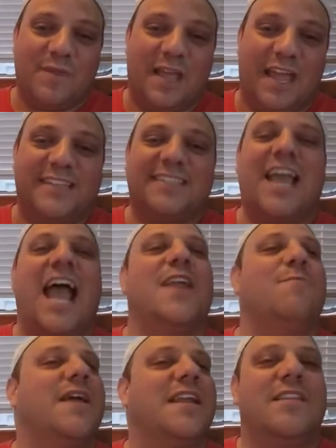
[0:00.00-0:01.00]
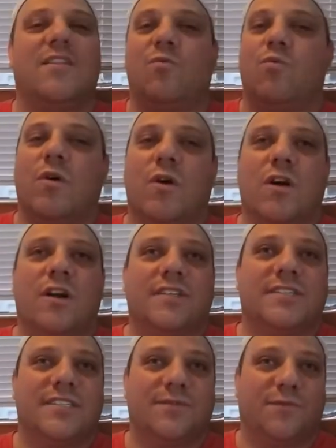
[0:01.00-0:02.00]
it's kind of been in the
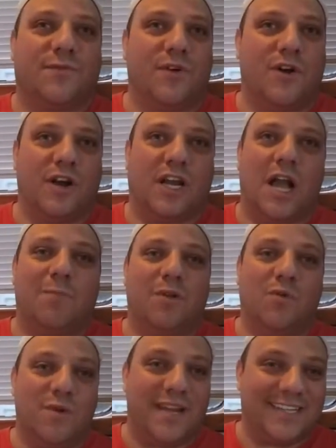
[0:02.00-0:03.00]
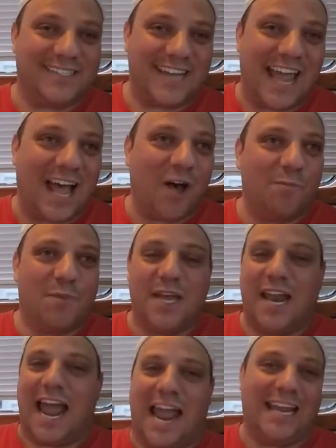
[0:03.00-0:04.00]
works for a couple of weeks now.
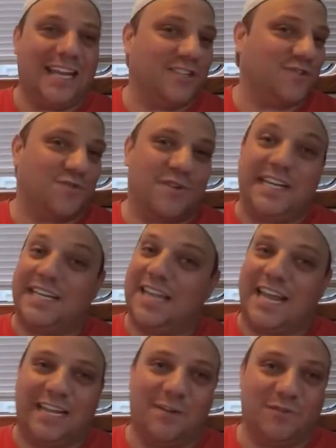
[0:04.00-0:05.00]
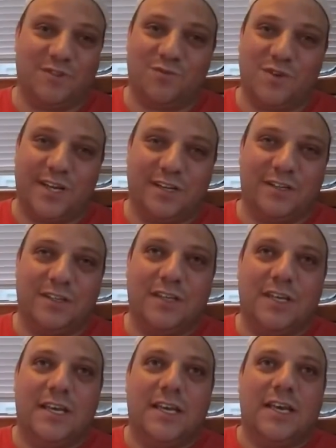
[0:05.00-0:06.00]
But I didn't treat it like it was real,
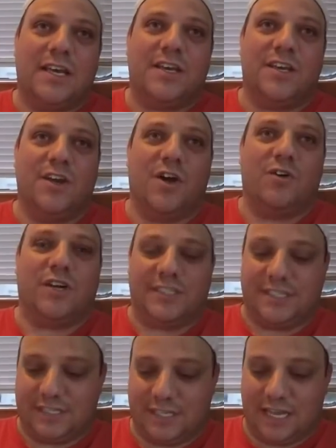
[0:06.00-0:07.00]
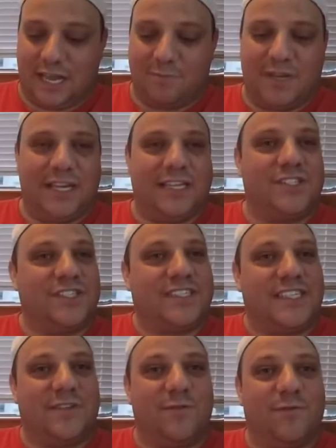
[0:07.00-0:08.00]
because it just
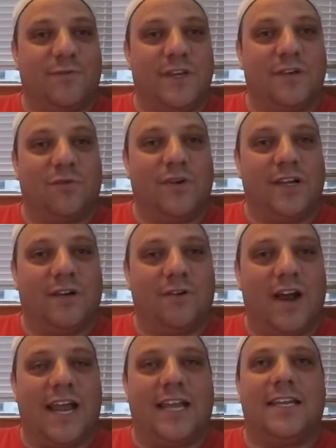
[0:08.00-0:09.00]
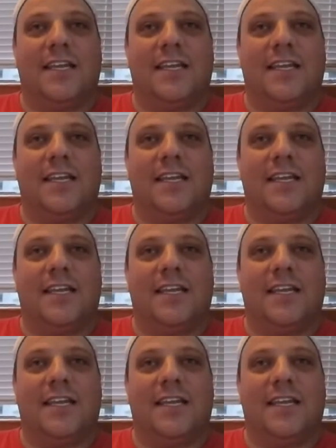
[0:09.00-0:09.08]
didn't feel real, right?